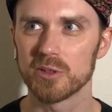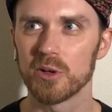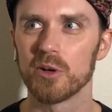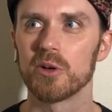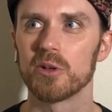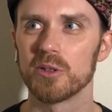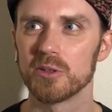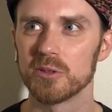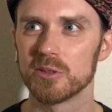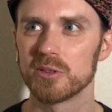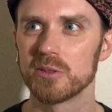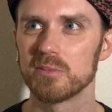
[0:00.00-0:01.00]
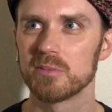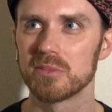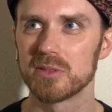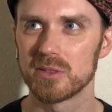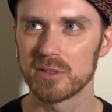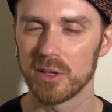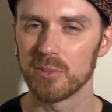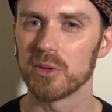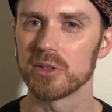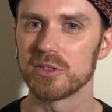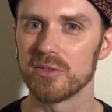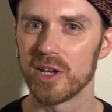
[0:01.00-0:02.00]
Earl Klugh's
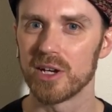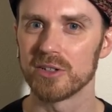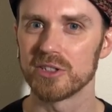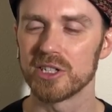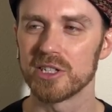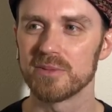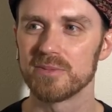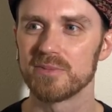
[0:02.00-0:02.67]
Sunburst of Energy.